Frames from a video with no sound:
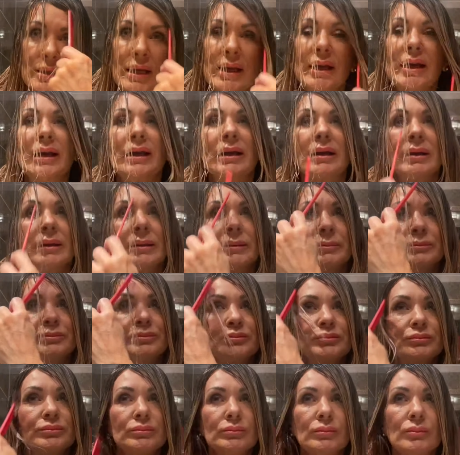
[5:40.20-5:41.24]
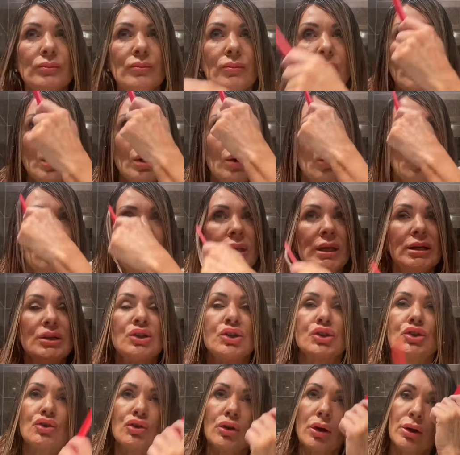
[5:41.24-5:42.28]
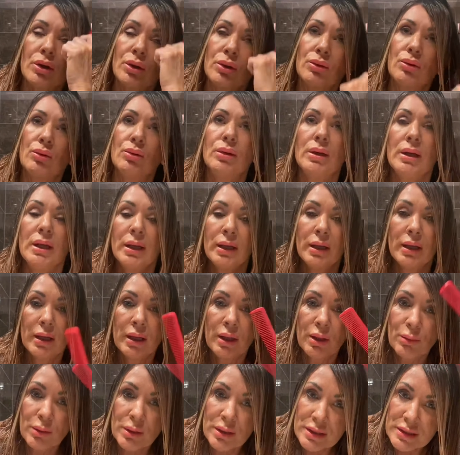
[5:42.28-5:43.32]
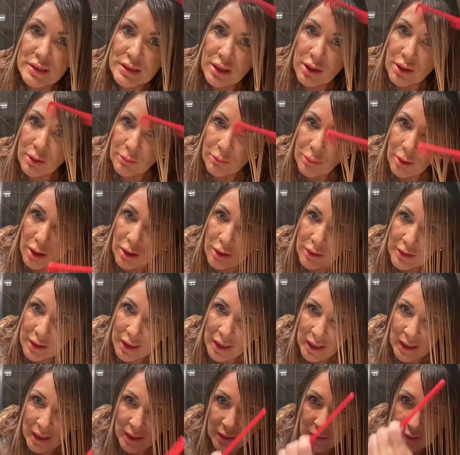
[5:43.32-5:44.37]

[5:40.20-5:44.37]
lick, or they struggle with a certain part of the hair